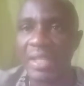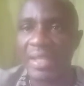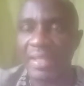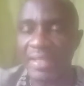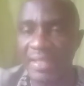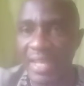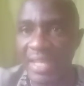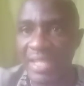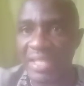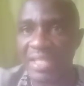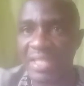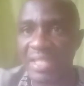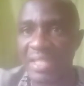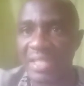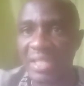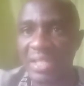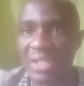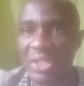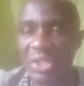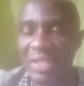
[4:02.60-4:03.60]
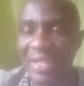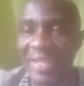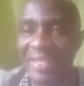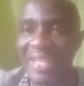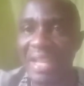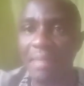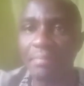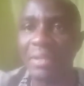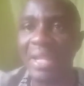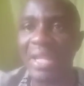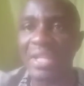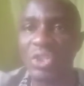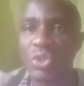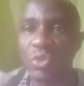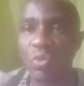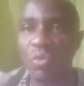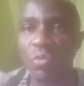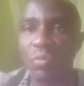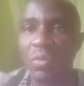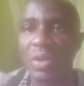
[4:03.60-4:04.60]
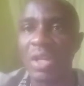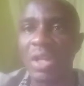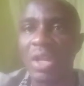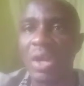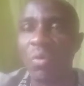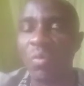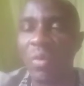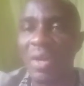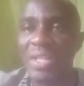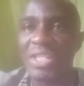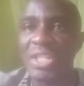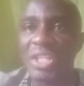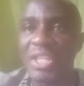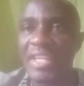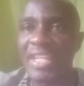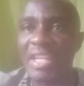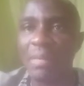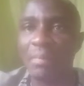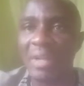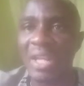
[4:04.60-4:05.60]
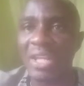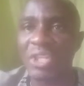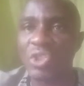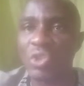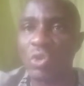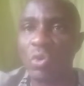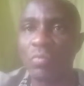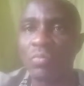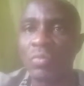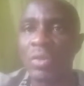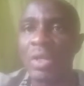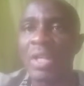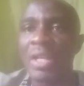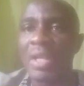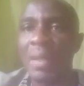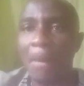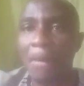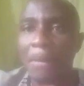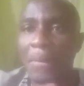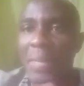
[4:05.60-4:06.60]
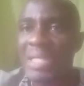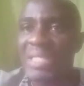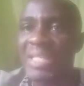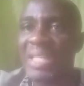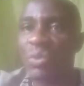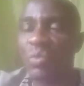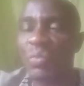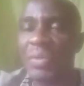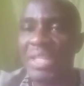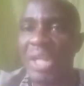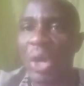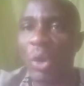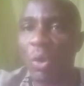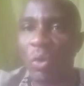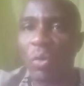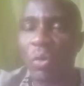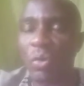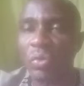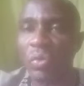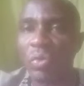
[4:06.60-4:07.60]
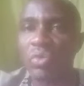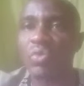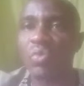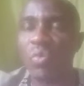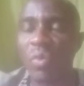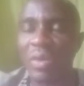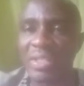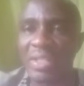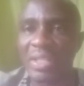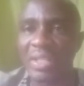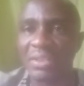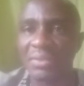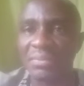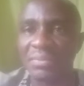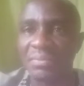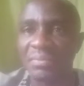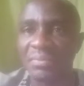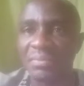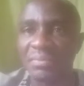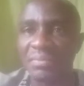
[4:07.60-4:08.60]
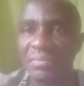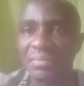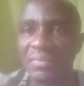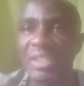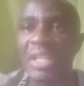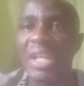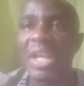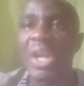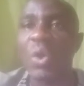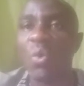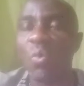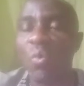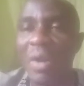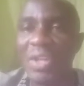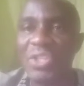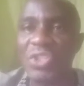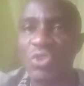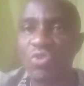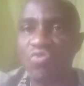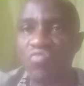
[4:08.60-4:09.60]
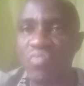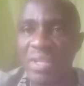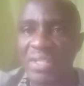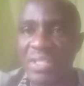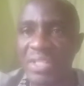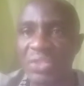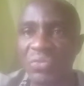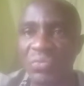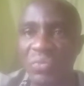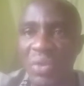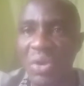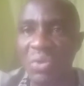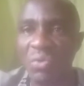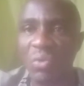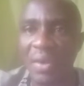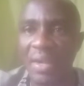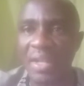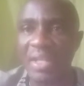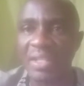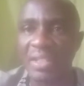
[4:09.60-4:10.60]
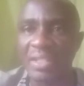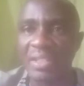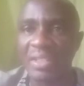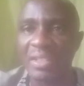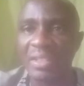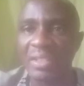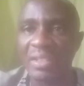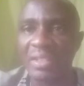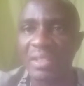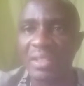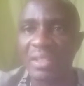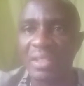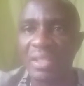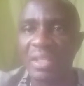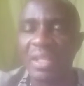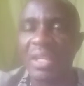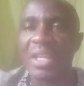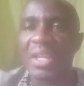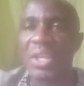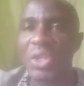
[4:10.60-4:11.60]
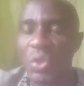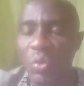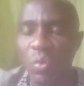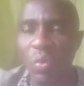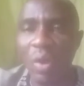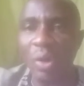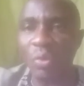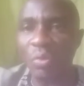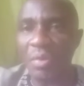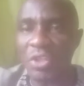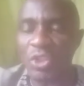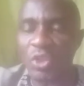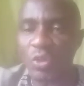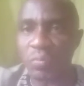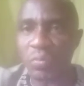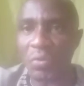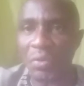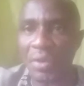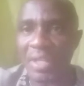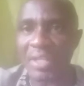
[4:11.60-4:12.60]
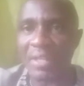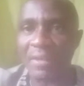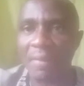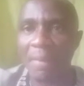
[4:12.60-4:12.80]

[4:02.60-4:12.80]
Yes, get a black soap. Once you get a black soap, mix it with that coconut water. Once you mix it very well, you are going to pray.